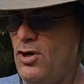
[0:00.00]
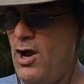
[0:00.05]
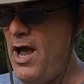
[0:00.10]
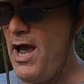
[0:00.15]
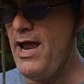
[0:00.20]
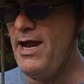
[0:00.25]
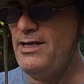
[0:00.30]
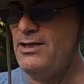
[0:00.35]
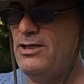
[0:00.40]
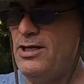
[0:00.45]

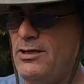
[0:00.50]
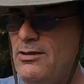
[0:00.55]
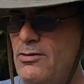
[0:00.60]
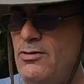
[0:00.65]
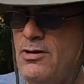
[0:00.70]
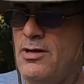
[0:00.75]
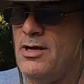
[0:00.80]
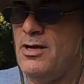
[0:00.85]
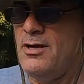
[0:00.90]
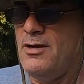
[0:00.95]
trying
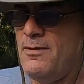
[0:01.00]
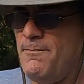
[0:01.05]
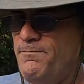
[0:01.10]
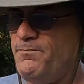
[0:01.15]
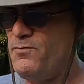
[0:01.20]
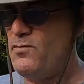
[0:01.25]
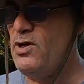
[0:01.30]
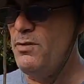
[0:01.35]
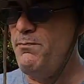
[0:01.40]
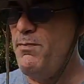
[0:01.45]
to
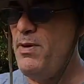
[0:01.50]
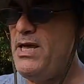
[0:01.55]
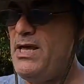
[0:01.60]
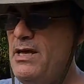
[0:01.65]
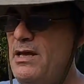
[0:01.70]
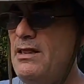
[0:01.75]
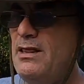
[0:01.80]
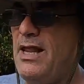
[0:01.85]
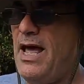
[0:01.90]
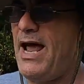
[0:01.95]
to be
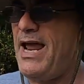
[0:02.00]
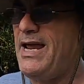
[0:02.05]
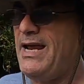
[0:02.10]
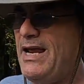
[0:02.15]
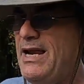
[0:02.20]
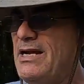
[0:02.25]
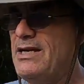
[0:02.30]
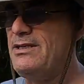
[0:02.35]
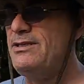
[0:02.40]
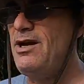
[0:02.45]
a light
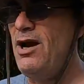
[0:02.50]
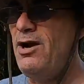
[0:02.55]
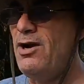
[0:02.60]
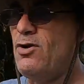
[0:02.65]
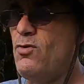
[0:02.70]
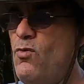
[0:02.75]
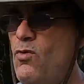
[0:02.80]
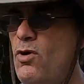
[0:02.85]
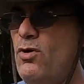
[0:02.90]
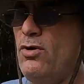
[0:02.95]
in a
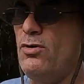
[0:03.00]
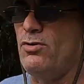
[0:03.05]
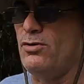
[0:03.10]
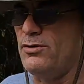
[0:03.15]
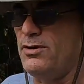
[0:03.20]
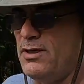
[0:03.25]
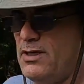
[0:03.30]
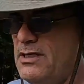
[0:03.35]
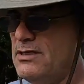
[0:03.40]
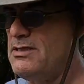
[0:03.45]
dark
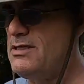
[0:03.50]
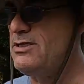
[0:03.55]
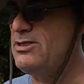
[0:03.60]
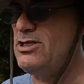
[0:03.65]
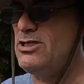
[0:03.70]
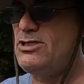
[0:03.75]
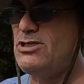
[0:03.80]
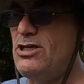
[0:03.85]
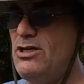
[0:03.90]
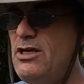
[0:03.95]
world because it's
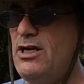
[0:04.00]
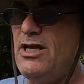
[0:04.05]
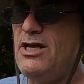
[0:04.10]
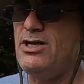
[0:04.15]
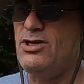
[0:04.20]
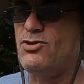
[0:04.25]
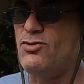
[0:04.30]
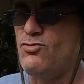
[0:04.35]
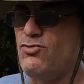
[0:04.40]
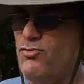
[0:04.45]
just going to
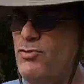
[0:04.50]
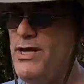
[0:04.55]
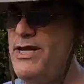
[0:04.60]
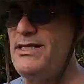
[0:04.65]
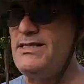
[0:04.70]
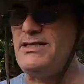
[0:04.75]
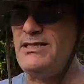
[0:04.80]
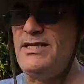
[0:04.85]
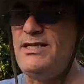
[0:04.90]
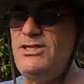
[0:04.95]

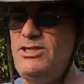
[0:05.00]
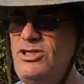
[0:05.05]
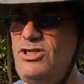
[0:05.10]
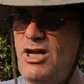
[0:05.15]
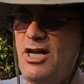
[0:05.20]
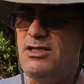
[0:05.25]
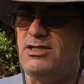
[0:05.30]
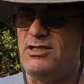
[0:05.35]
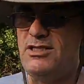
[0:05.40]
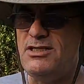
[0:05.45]
increase the
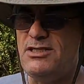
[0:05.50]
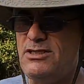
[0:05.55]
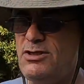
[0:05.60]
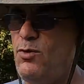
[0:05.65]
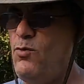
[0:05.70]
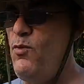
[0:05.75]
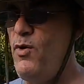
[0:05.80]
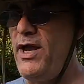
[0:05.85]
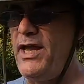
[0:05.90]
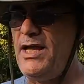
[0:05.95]
injustice,
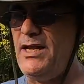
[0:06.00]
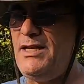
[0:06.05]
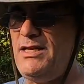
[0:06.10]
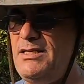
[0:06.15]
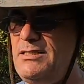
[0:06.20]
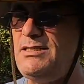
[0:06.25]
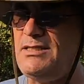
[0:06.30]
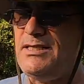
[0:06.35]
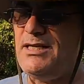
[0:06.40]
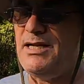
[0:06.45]
the
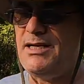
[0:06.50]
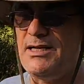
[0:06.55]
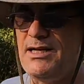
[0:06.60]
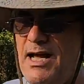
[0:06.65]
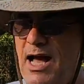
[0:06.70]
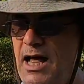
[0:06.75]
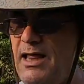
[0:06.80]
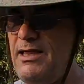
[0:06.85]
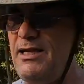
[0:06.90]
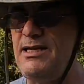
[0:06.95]
wickedness, the
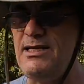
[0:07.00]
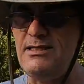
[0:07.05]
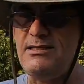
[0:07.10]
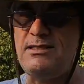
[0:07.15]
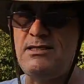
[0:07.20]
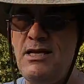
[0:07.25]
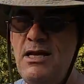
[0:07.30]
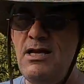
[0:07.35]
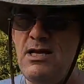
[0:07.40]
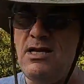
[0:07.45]

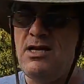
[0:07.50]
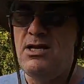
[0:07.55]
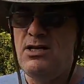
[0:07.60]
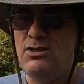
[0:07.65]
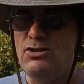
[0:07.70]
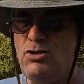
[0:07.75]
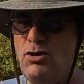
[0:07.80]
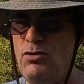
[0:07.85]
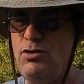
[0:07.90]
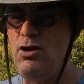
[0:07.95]
ungodliness.
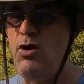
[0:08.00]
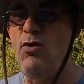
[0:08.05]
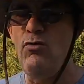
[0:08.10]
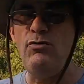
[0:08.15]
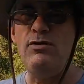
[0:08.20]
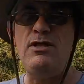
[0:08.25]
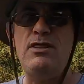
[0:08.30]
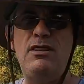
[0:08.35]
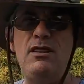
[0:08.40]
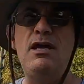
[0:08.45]
So the
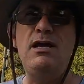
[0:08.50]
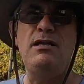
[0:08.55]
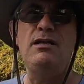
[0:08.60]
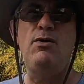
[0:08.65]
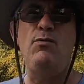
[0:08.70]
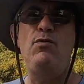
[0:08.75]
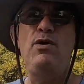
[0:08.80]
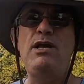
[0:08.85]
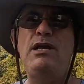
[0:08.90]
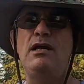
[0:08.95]
only thing
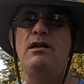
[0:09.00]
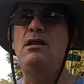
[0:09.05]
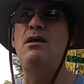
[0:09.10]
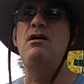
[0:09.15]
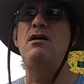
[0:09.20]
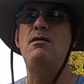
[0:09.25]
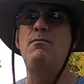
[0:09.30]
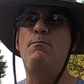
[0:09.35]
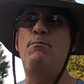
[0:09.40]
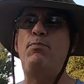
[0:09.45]
that we can
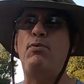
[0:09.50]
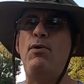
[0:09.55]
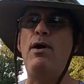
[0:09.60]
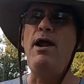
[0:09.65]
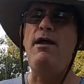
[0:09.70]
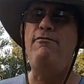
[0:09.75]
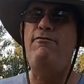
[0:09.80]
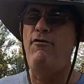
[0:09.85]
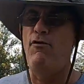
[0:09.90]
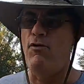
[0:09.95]

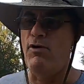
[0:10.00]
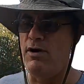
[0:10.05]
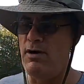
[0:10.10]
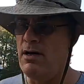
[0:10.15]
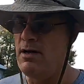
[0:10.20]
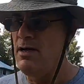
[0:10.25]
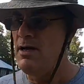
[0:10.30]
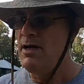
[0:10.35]
pray for